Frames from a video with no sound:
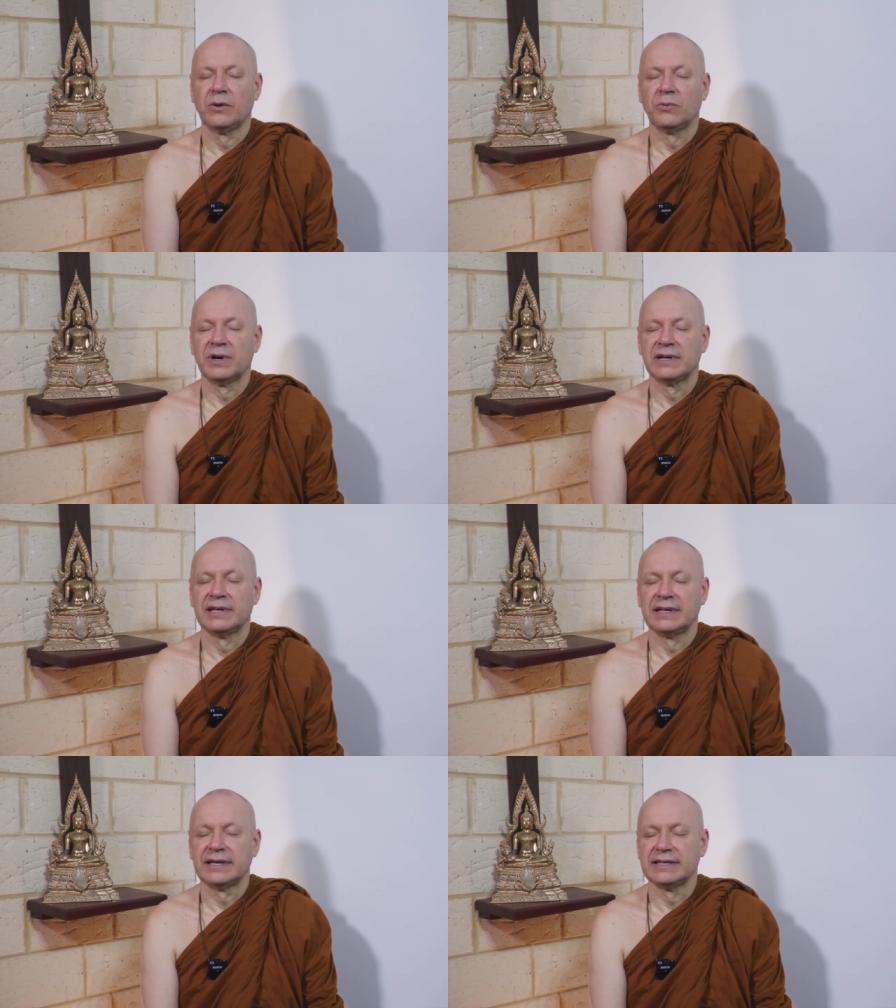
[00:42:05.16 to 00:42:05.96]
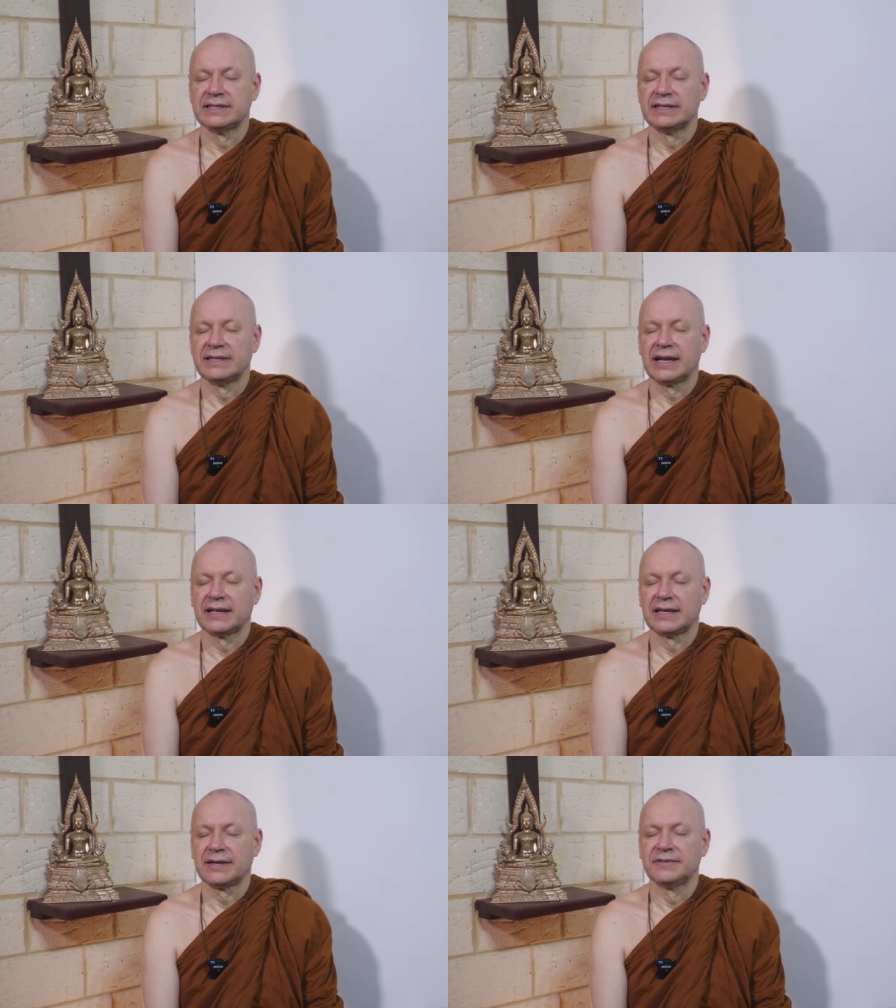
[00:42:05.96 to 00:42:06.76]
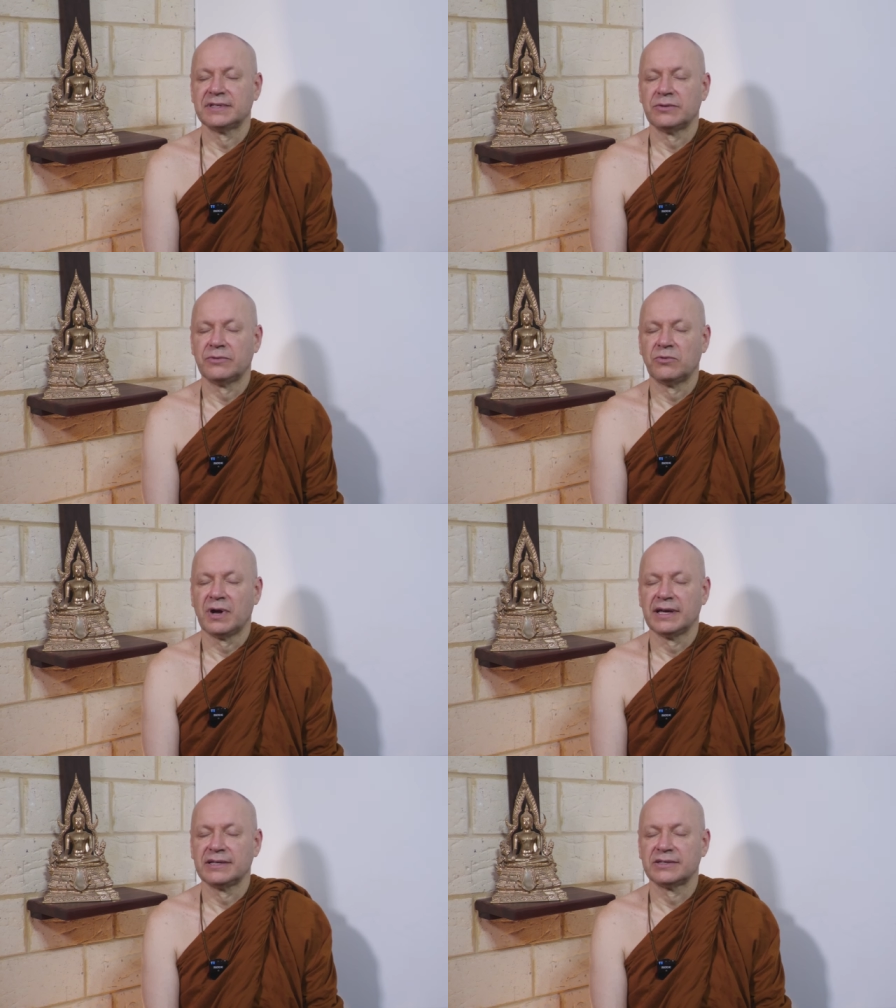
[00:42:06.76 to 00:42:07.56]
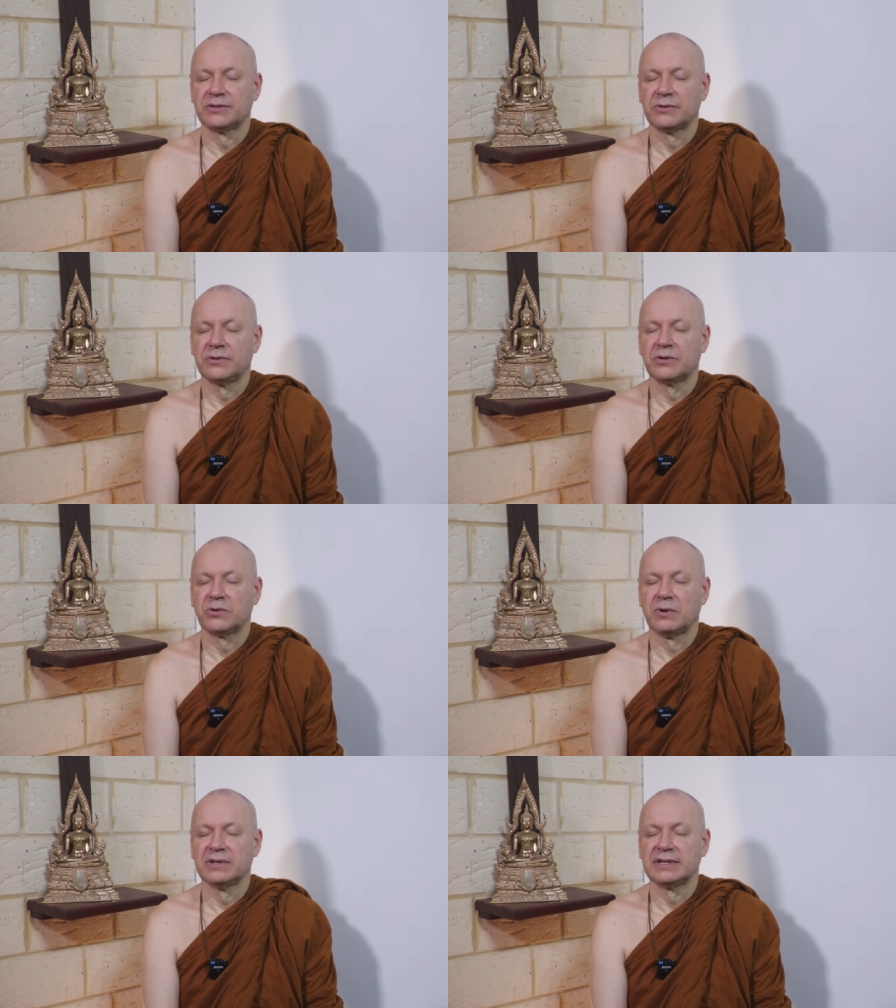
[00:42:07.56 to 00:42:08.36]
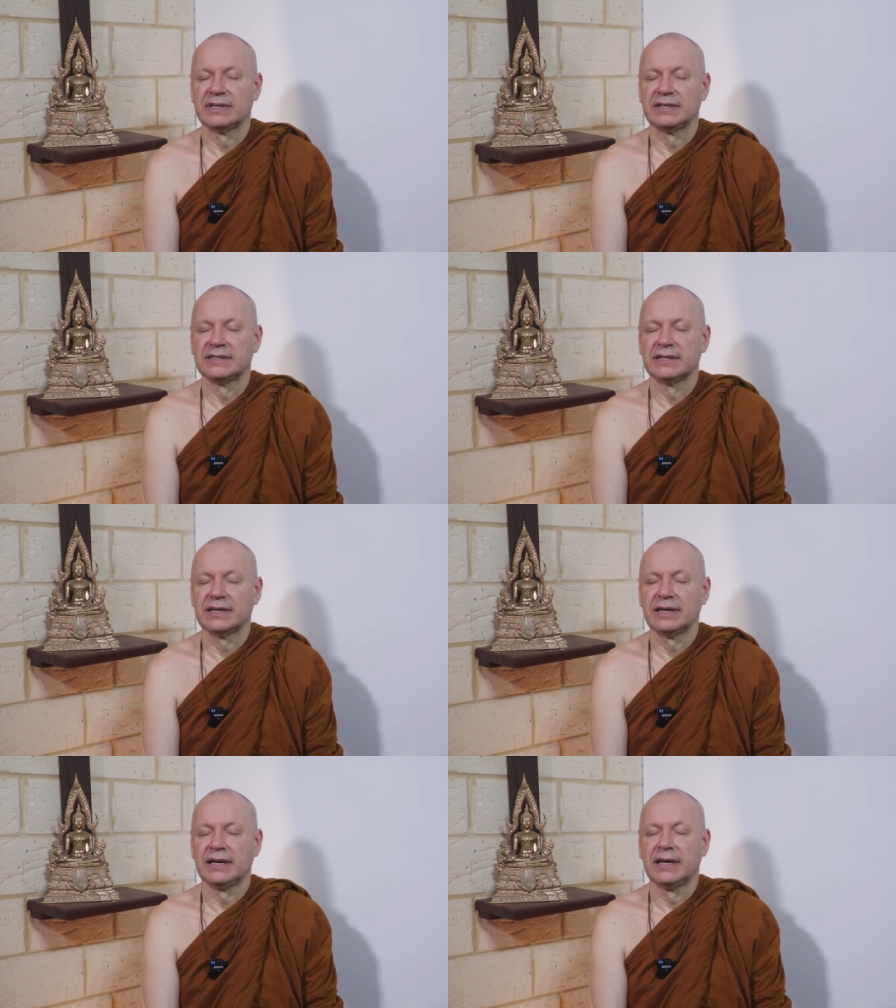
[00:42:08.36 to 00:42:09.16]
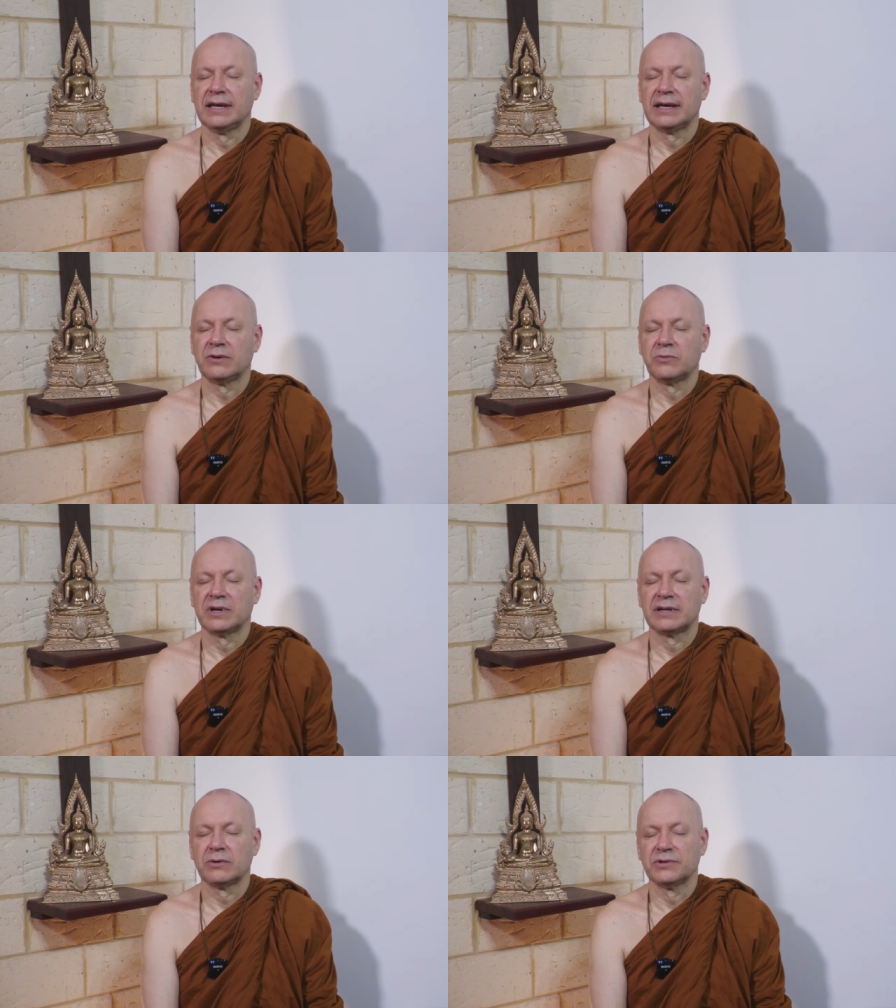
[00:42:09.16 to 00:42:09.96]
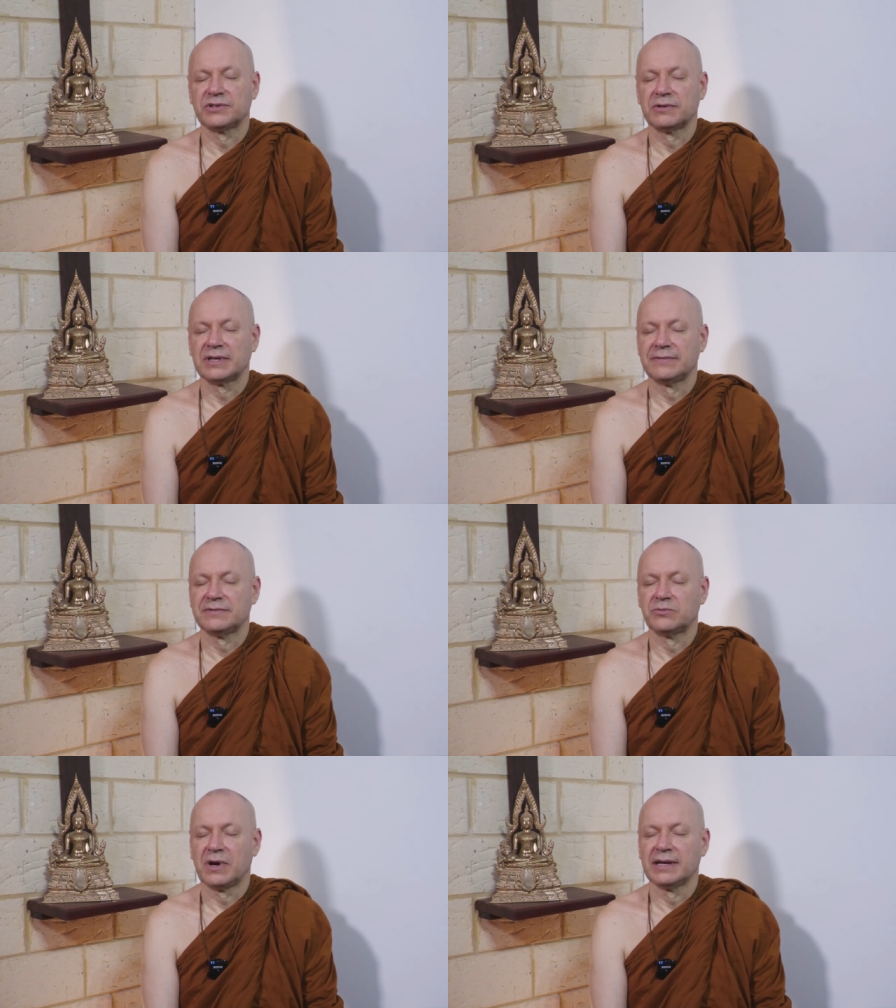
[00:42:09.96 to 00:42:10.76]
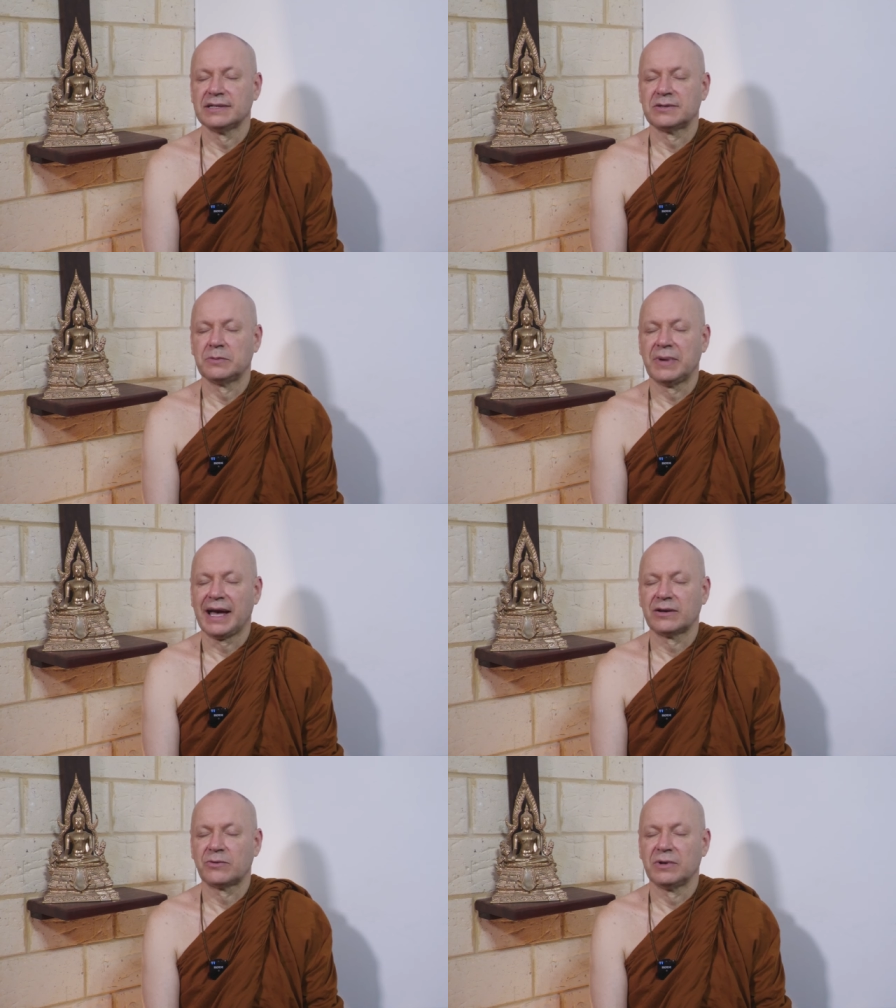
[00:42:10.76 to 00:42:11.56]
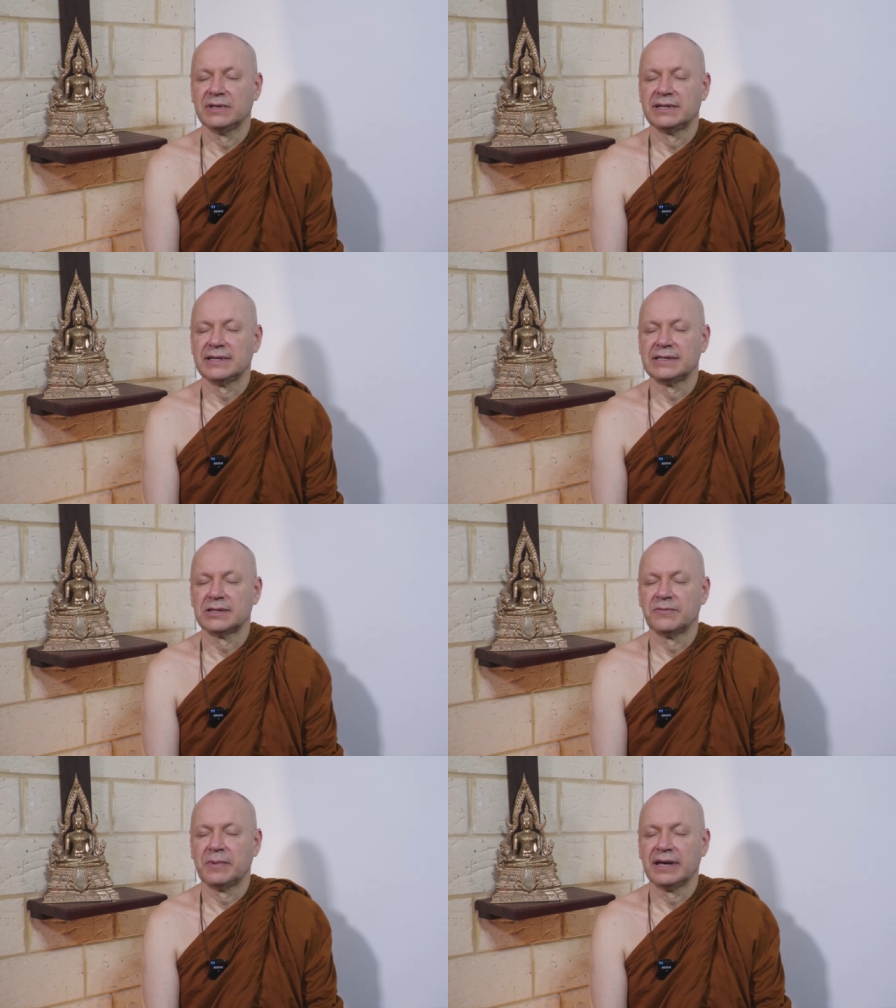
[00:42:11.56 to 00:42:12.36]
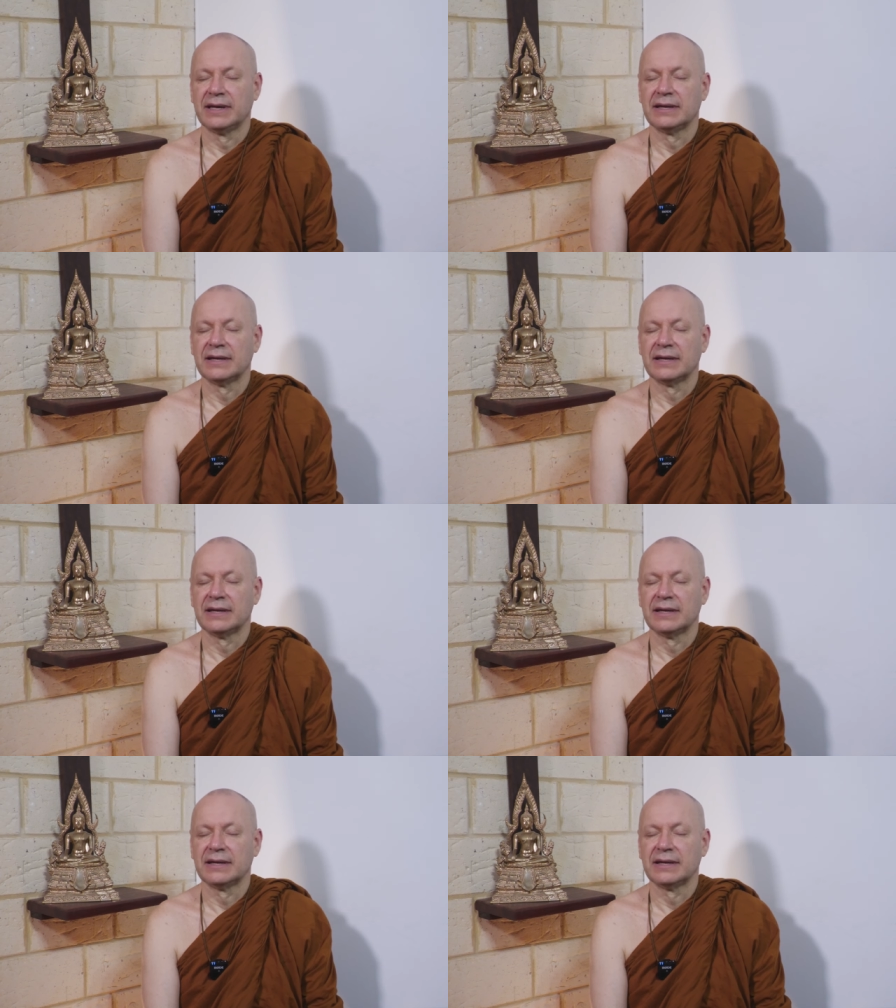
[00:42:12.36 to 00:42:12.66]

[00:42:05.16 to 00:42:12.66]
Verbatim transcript: what it is that gives uh, rise to good qualities uh, and what also gives rise to bad qualities of mind.